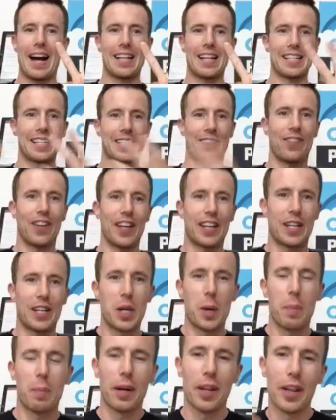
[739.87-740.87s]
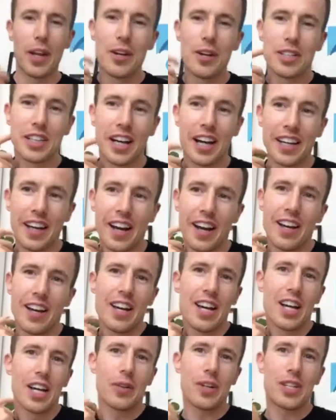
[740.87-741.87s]
just flick a couple of those at you.
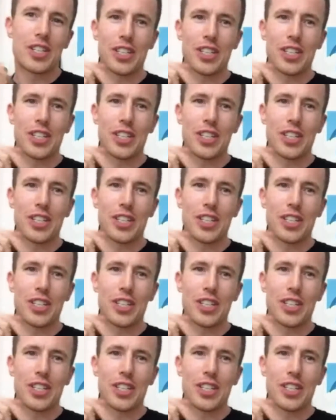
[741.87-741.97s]
Chris